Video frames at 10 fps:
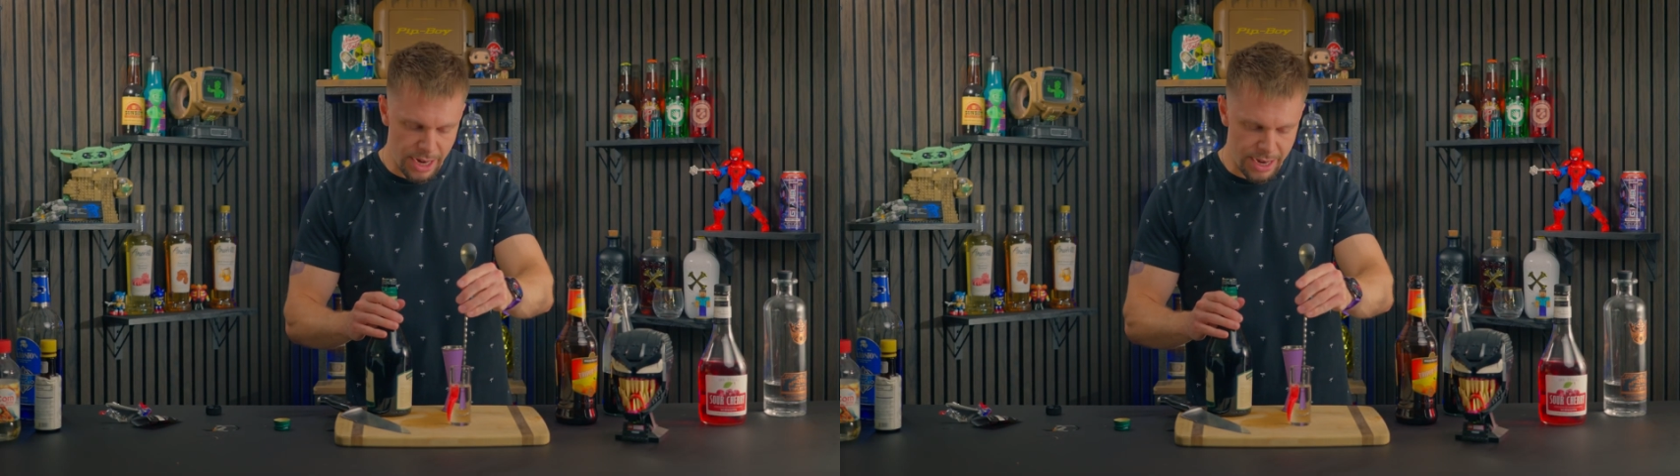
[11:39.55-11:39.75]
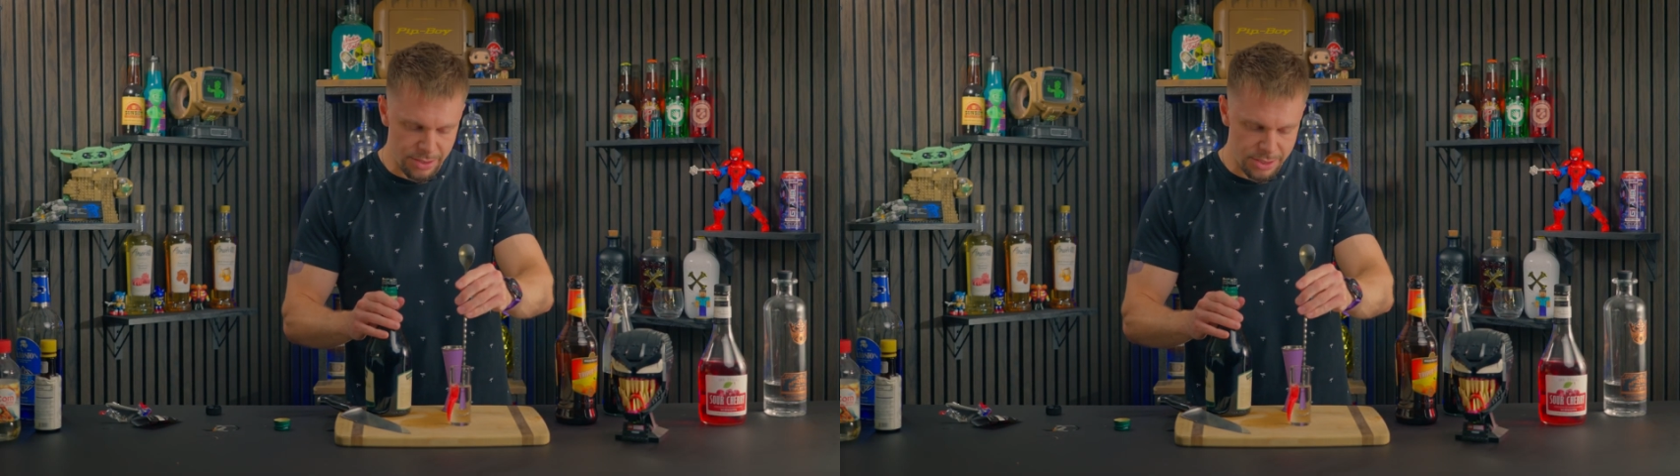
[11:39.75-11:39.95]

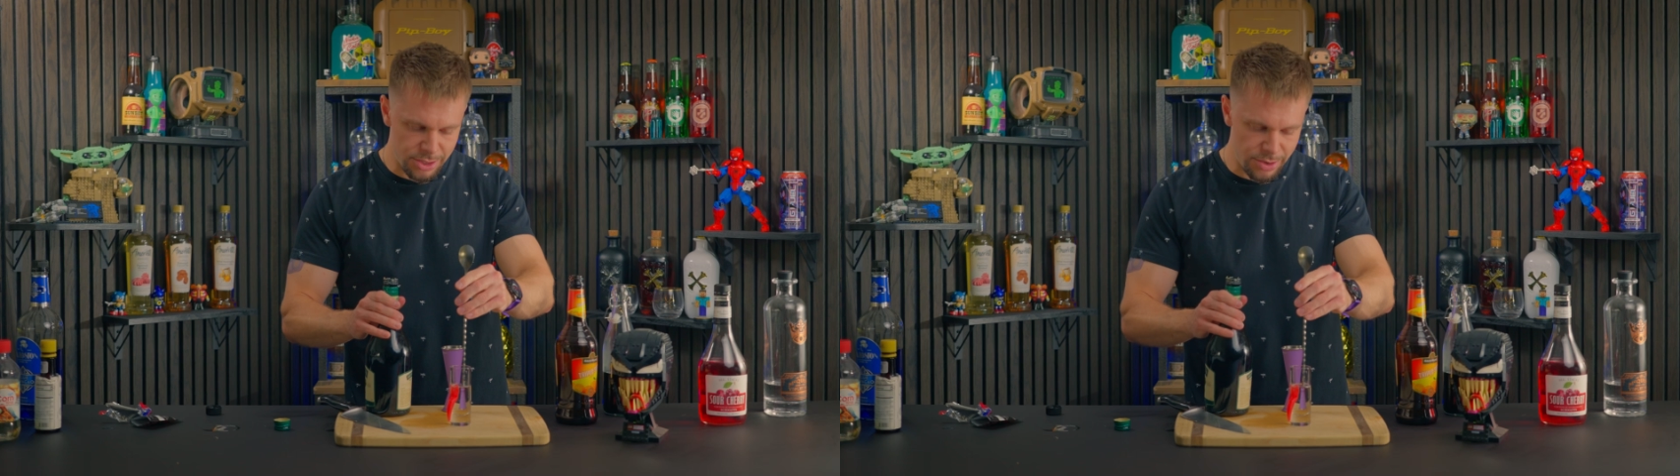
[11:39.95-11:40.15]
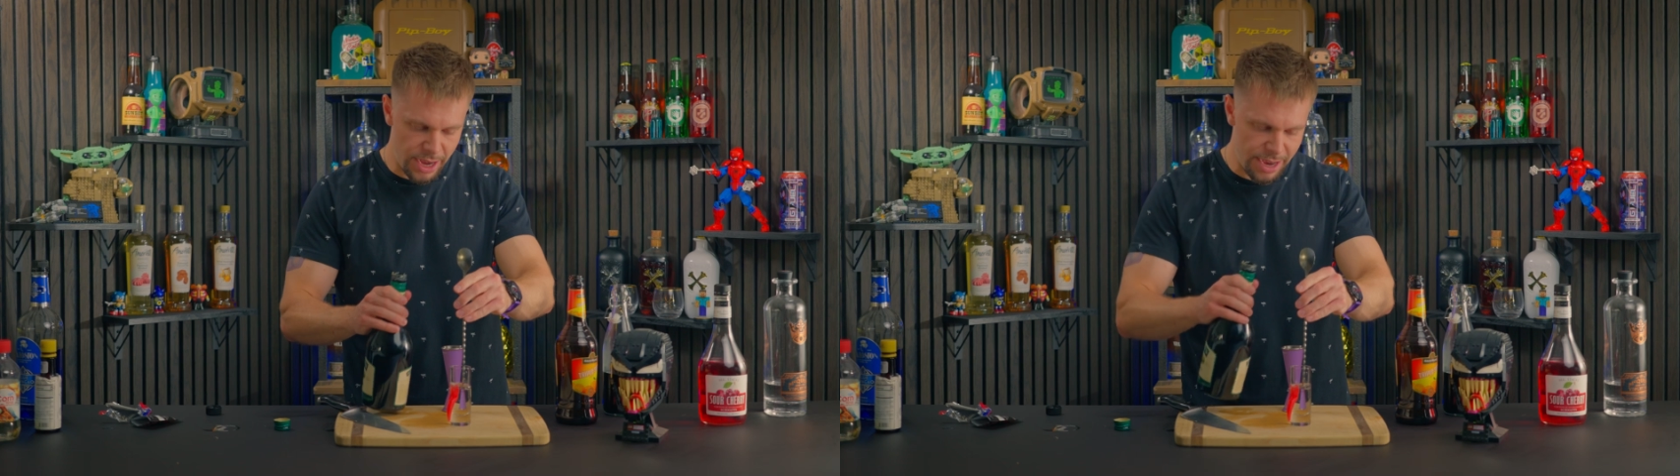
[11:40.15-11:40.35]
ounce
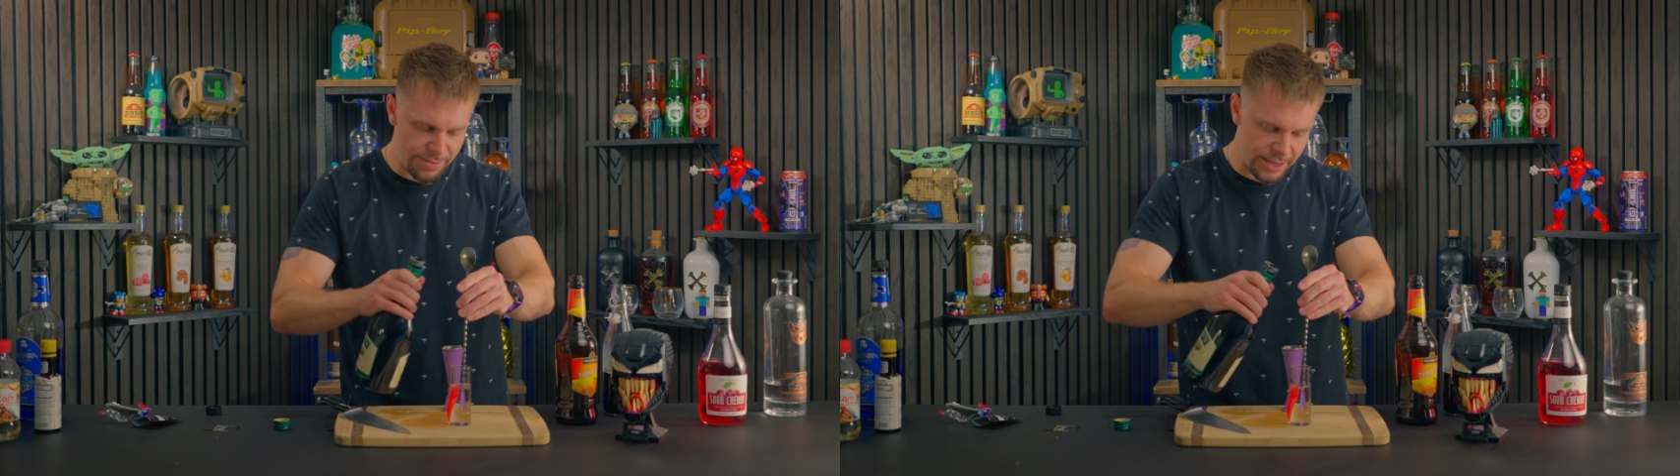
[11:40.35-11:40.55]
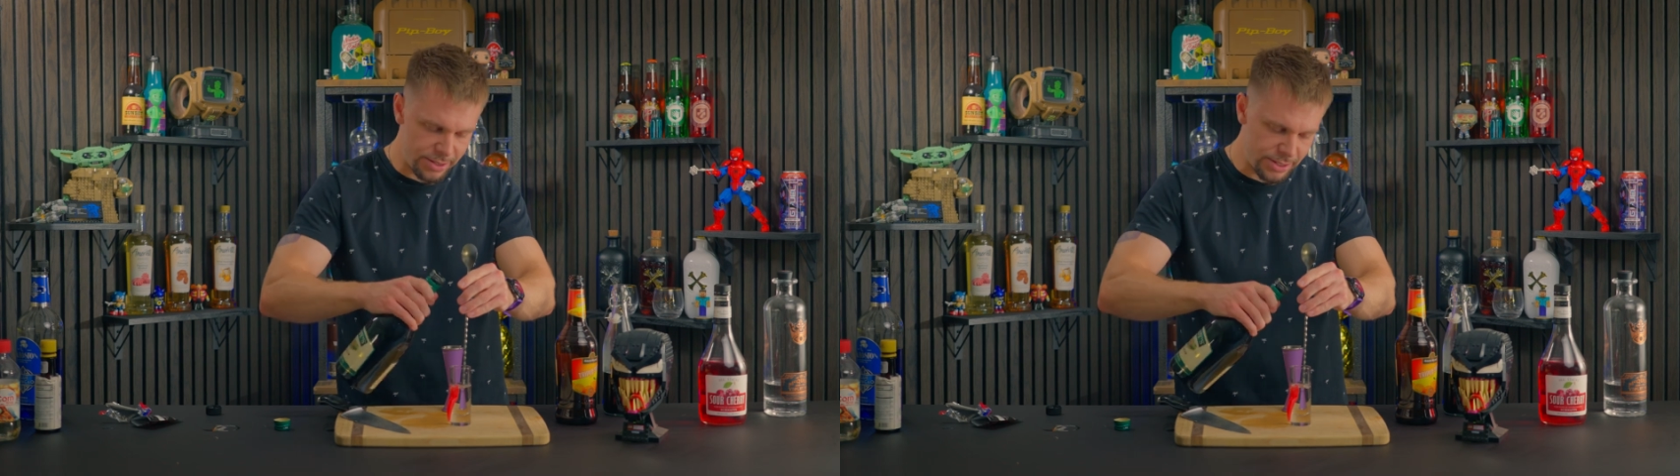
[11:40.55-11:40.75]
to
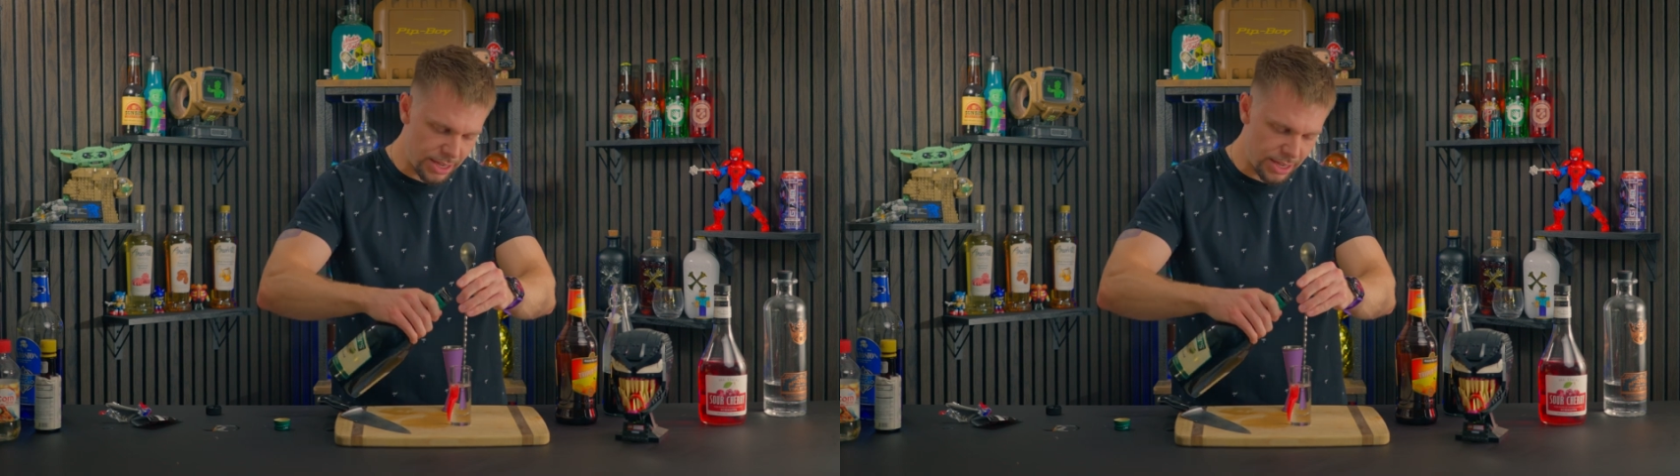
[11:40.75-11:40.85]
1/2 ounce